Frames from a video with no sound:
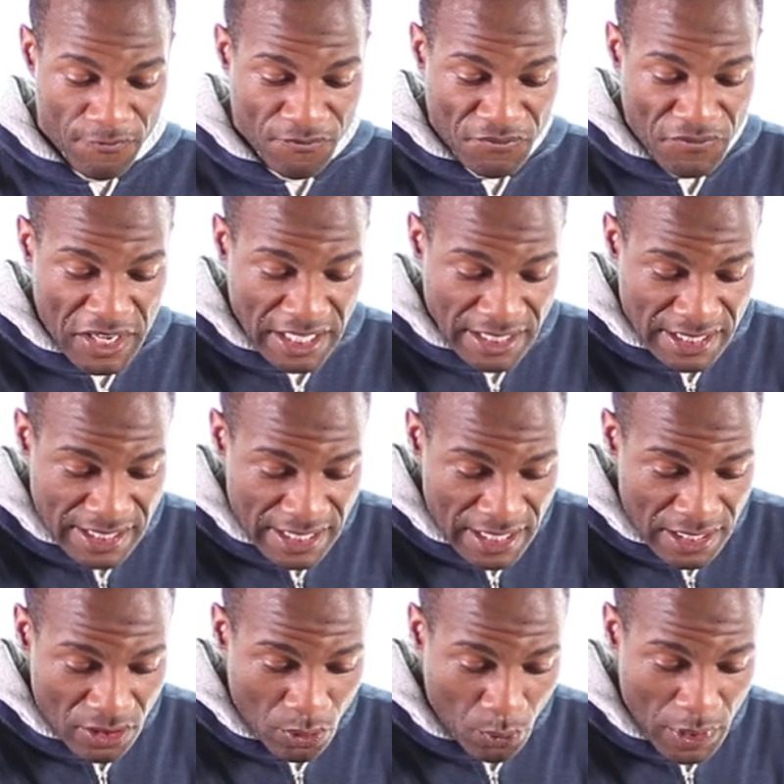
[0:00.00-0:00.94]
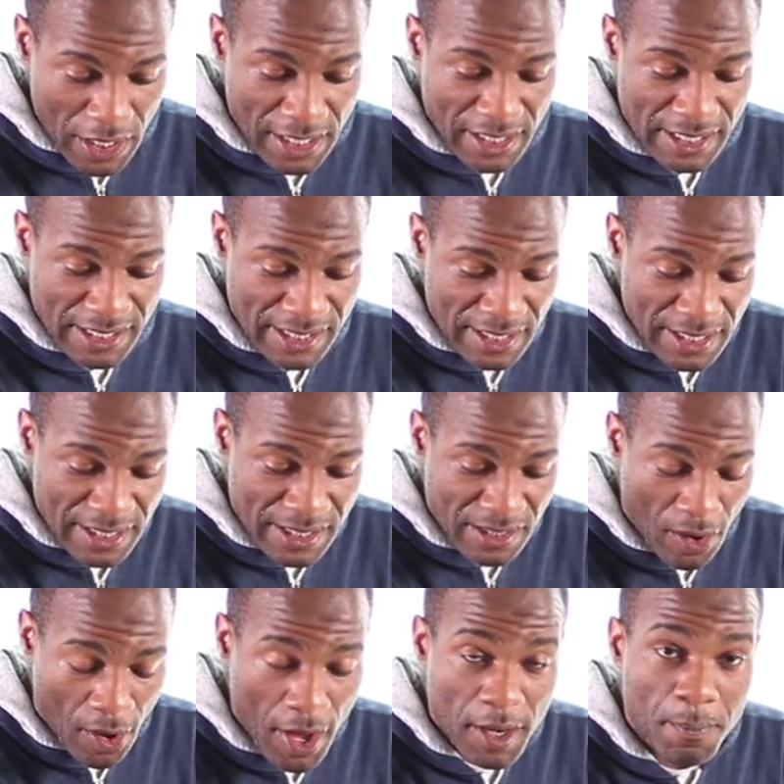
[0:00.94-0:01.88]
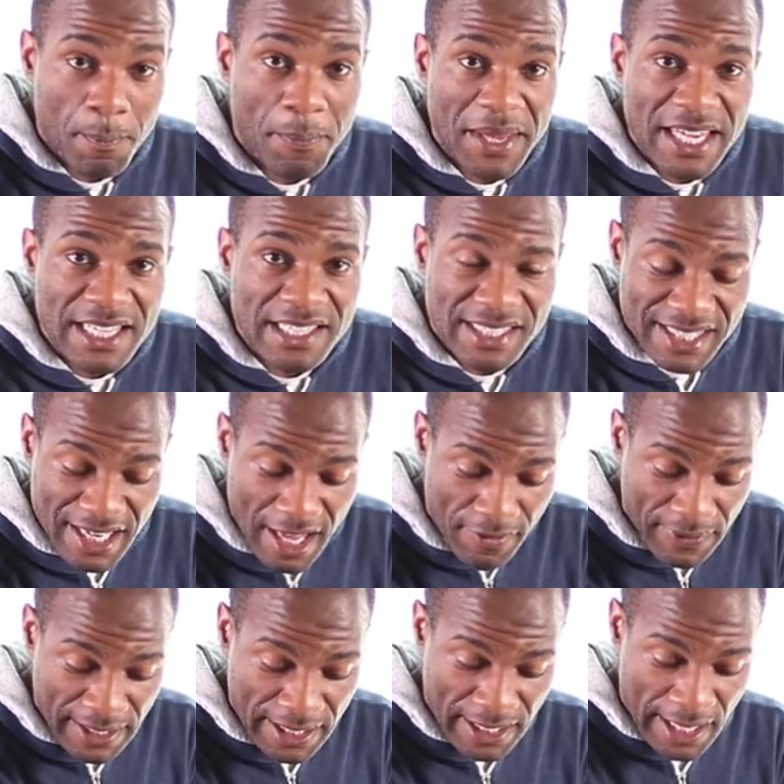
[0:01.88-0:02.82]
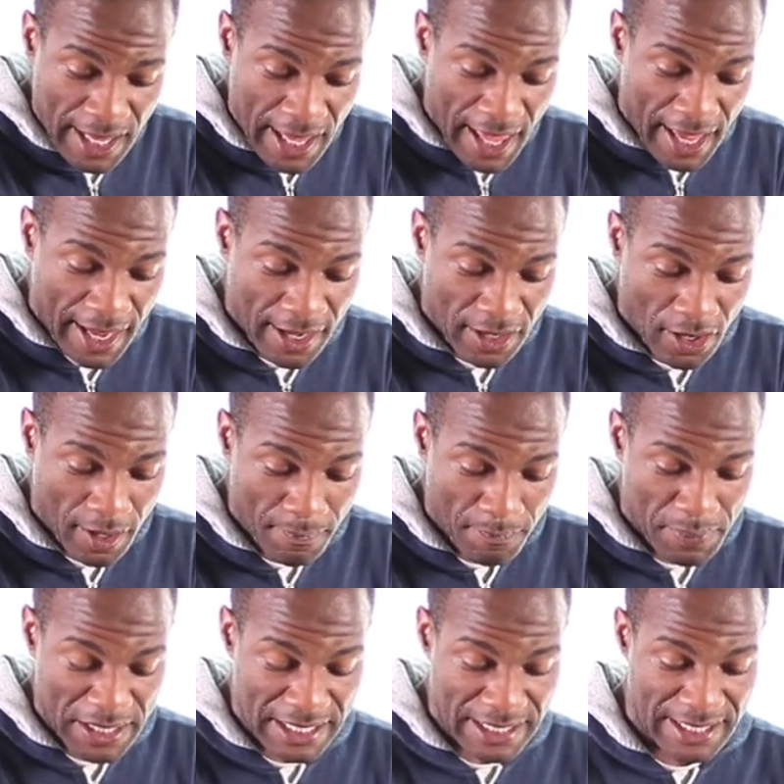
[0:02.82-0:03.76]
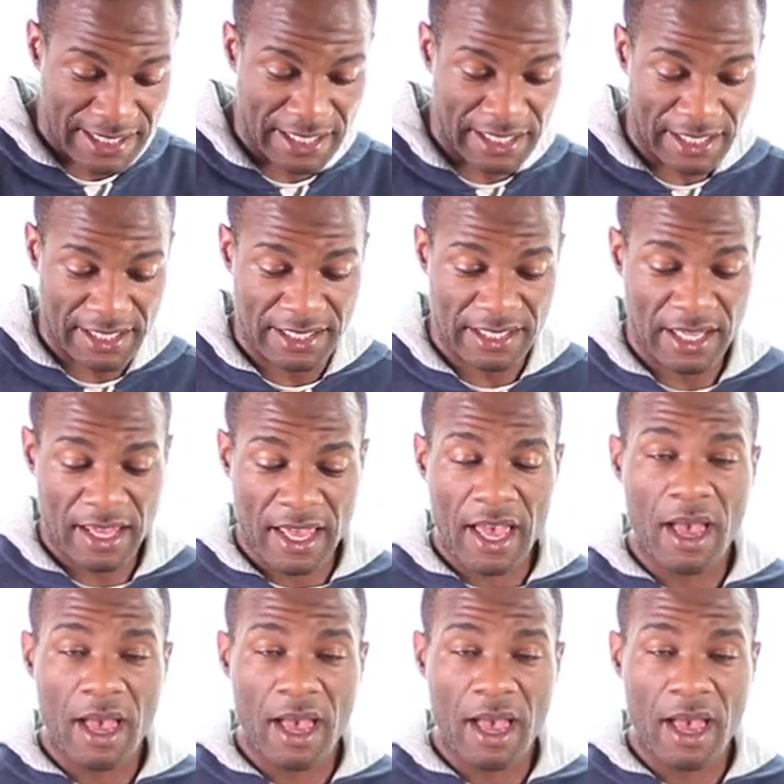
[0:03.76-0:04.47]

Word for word: fixing the weaknesses on b7 and on b6.